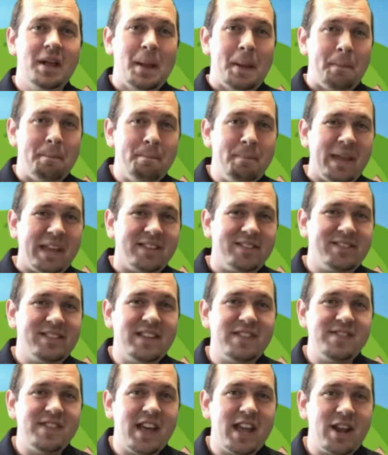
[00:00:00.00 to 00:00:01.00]
mix
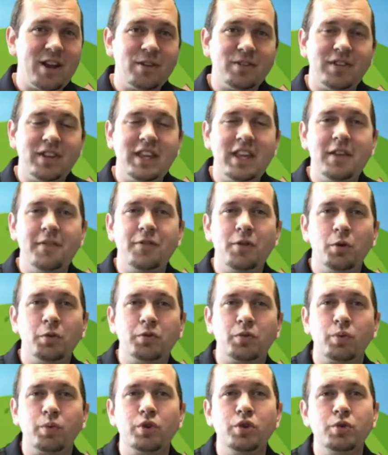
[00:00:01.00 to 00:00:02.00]
in there to give those
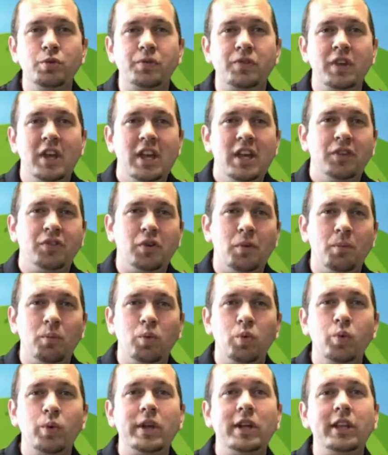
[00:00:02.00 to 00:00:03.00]
roots
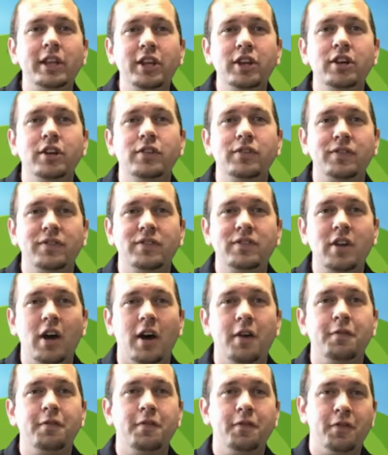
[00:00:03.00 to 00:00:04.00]
some really good
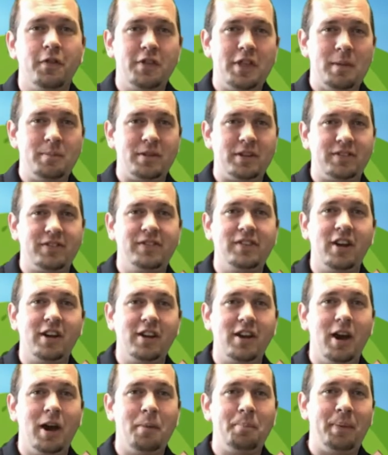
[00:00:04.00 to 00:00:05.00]
stuff for them to
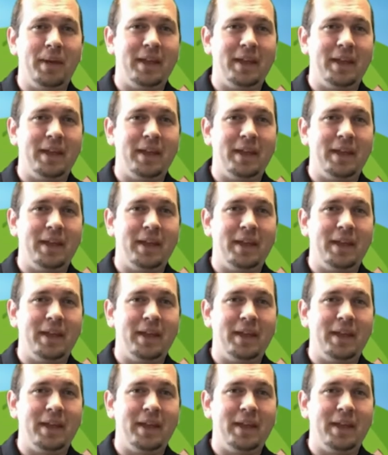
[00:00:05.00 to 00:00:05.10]
suck up